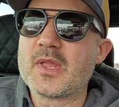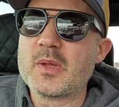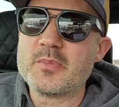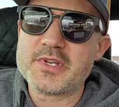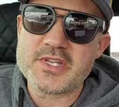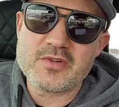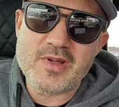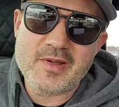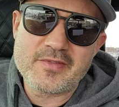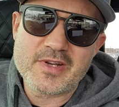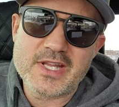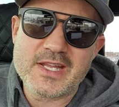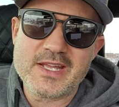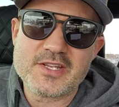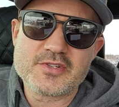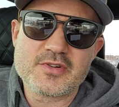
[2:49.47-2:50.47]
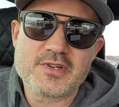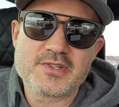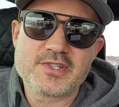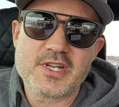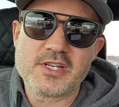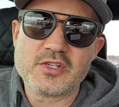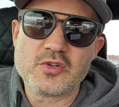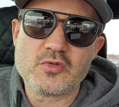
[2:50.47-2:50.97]
but do you have any
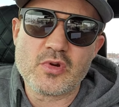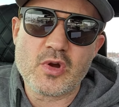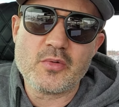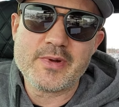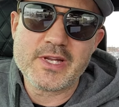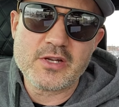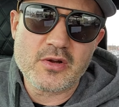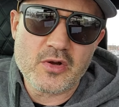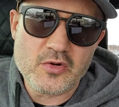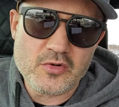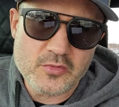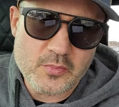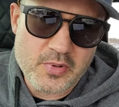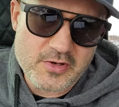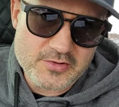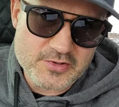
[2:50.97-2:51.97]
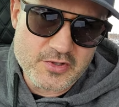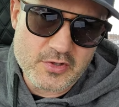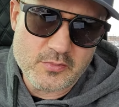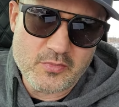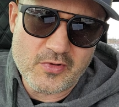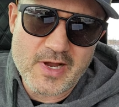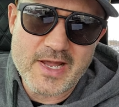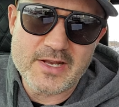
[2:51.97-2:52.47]
interest in growing your own personal
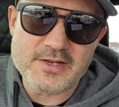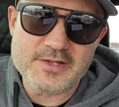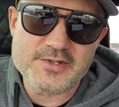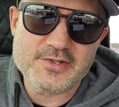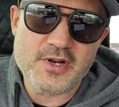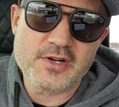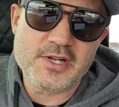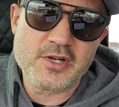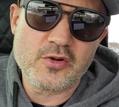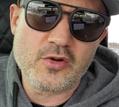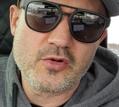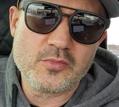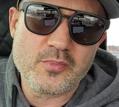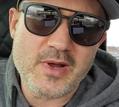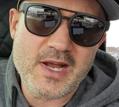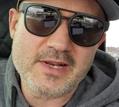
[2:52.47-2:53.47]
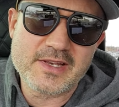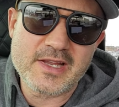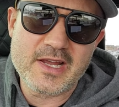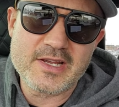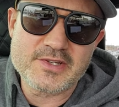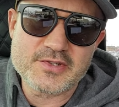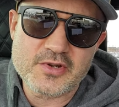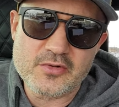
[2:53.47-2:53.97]
brand, starting your own
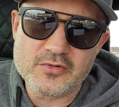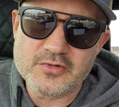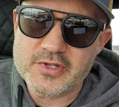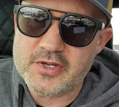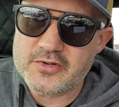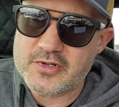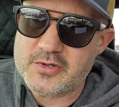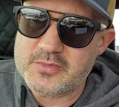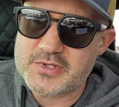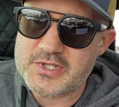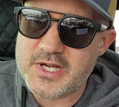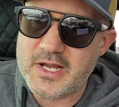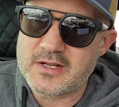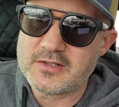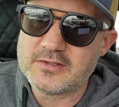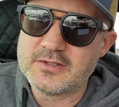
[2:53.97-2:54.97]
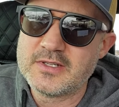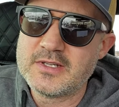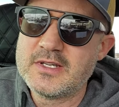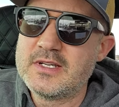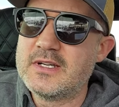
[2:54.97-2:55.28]
podcast, your own YouTube channel?